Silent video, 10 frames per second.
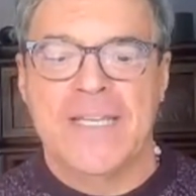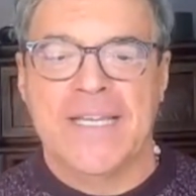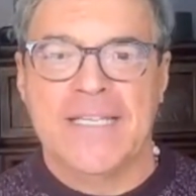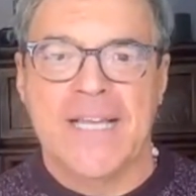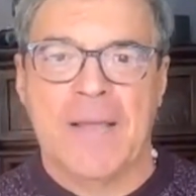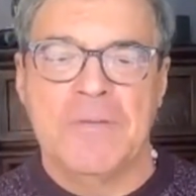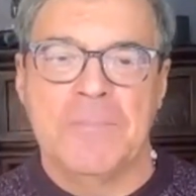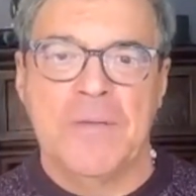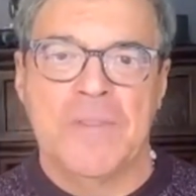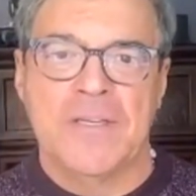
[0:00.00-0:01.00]
taking time
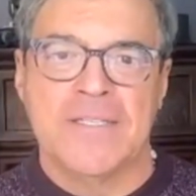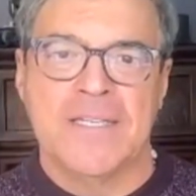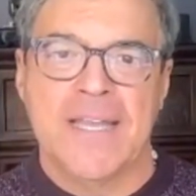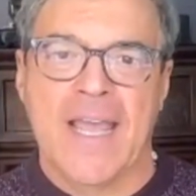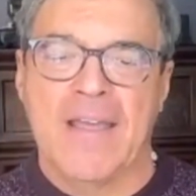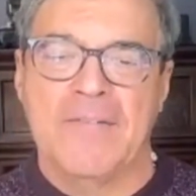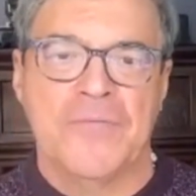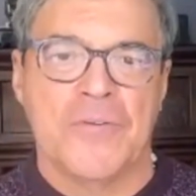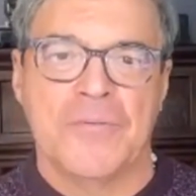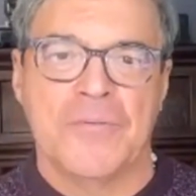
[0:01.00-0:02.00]
to be with us today, and
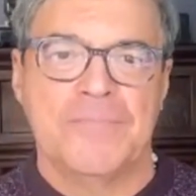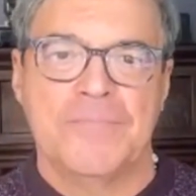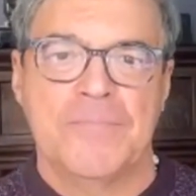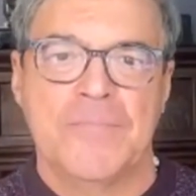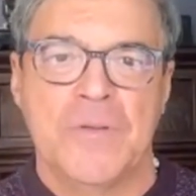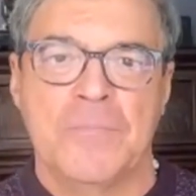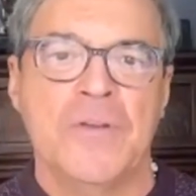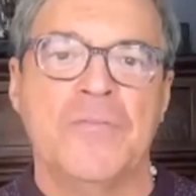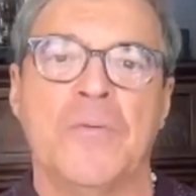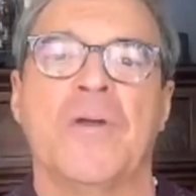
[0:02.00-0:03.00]
for your
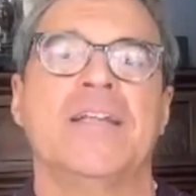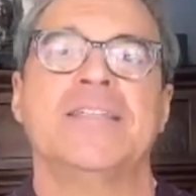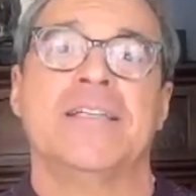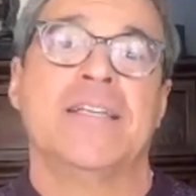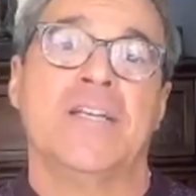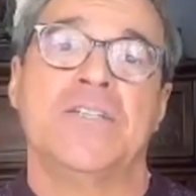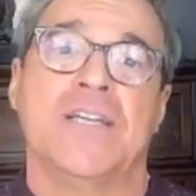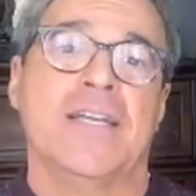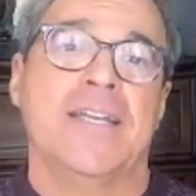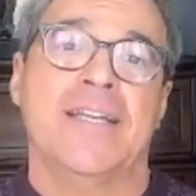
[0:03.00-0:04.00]
beautiful
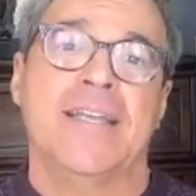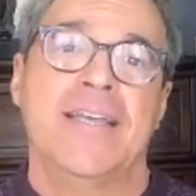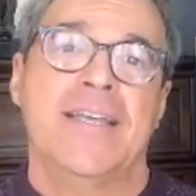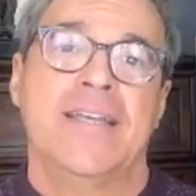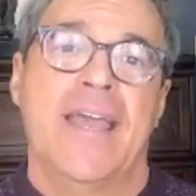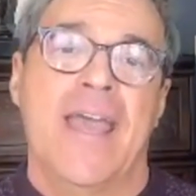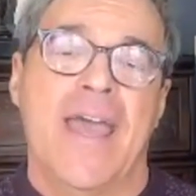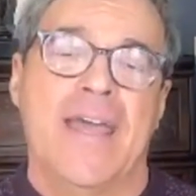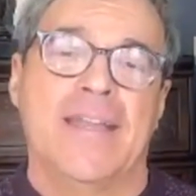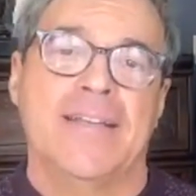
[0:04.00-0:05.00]
presentation
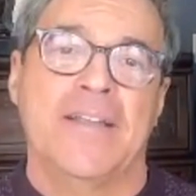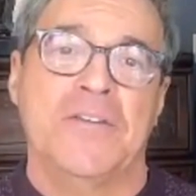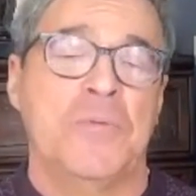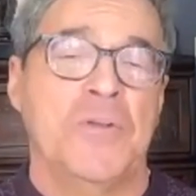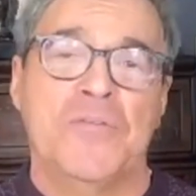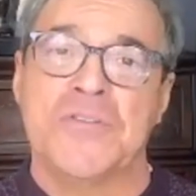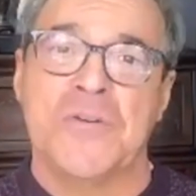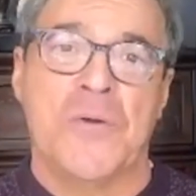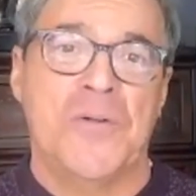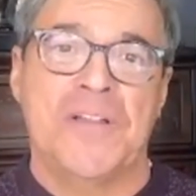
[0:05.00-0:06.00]
and your beautiful
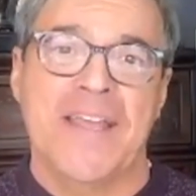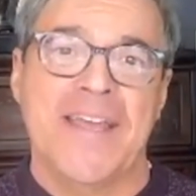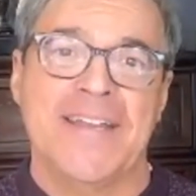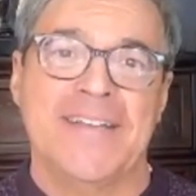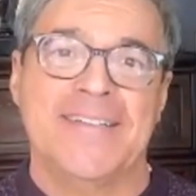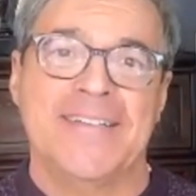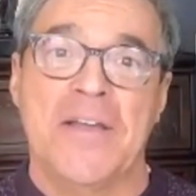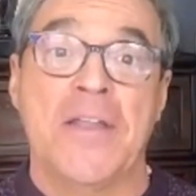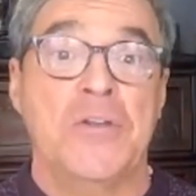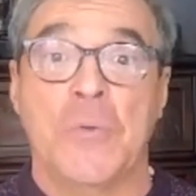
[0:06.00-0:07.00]
soul and
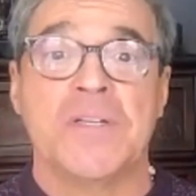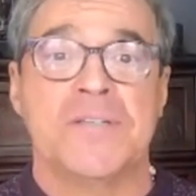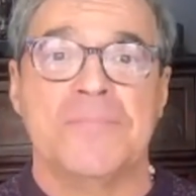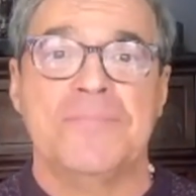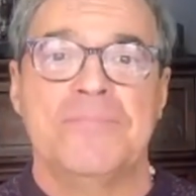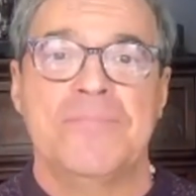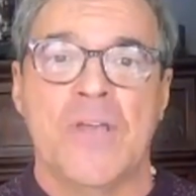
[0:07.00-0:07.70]
your wisdom.